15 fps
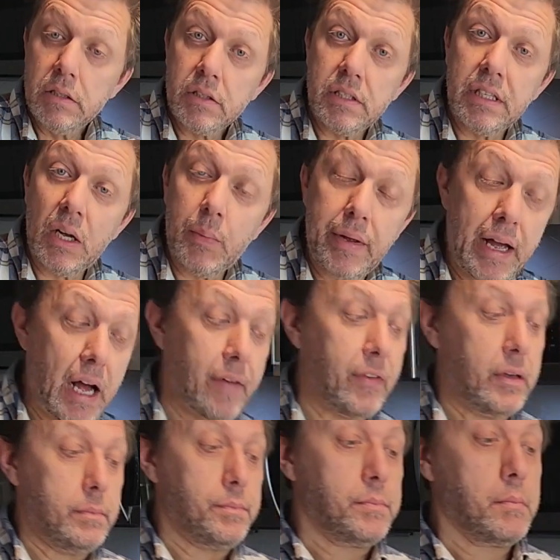So there we have
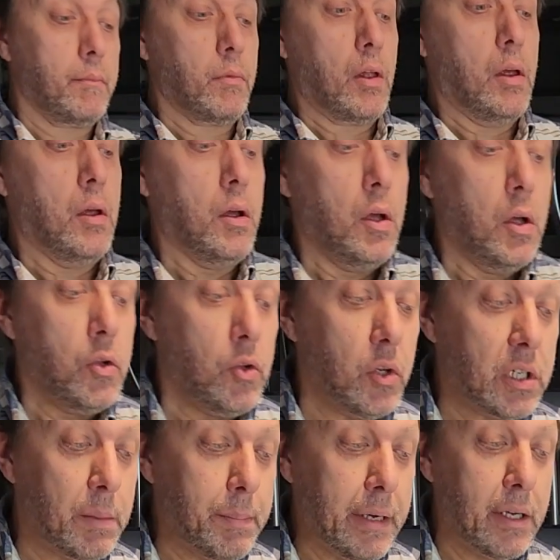it. You
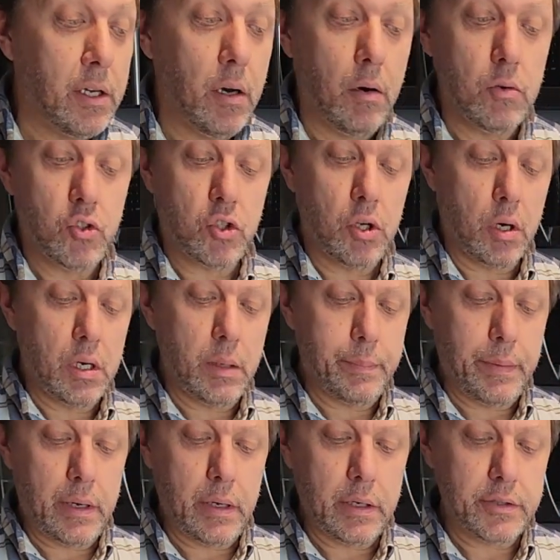can make your own chocolate
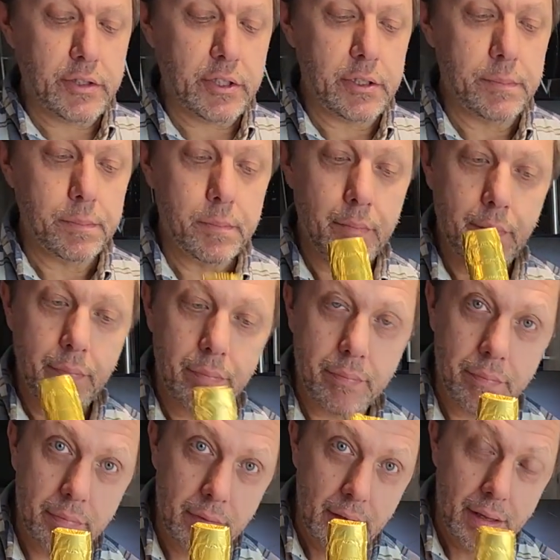bars
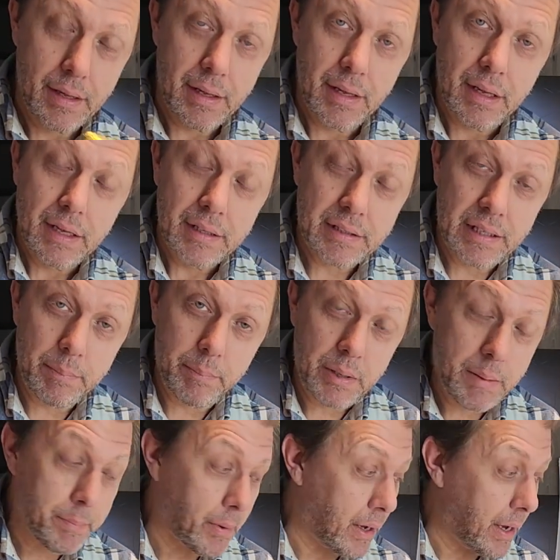
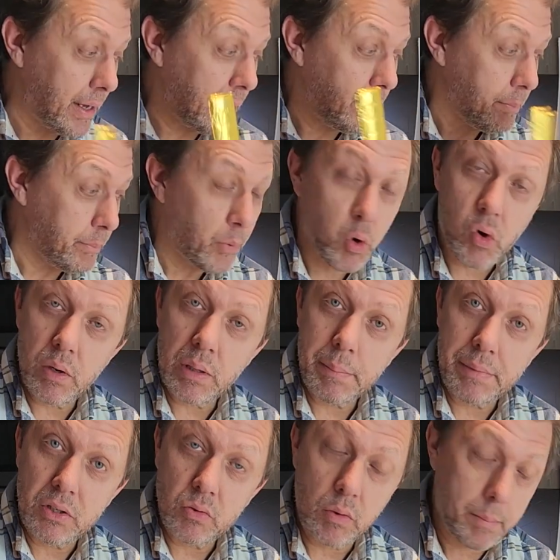simply by pouring
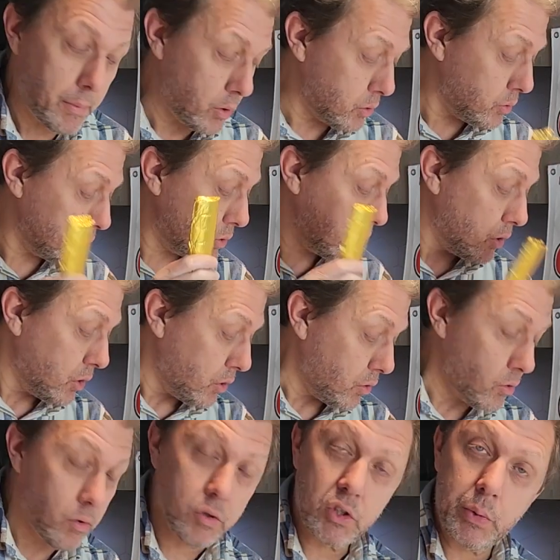them into a mold
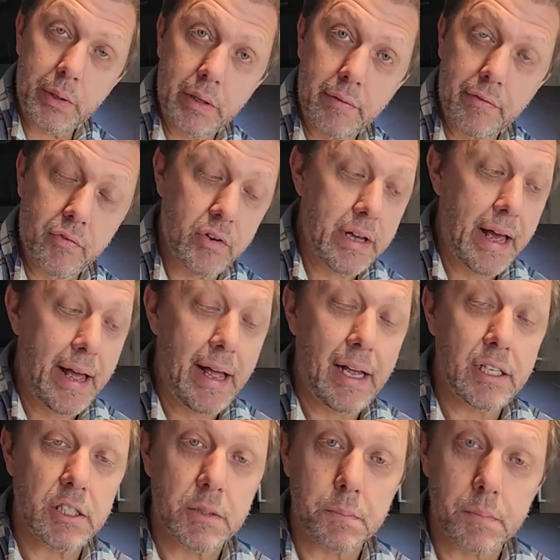or doing it
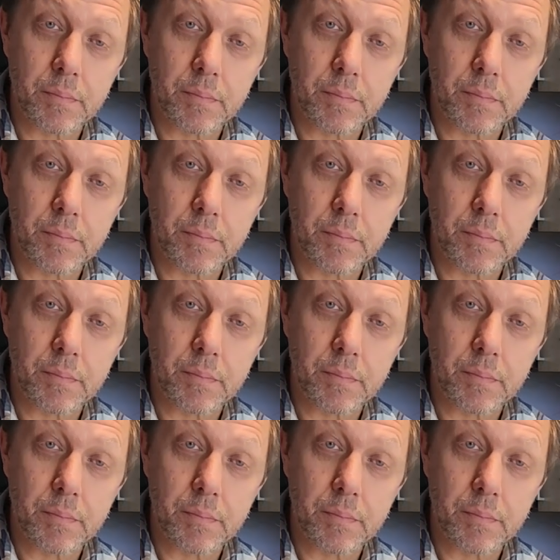freehand.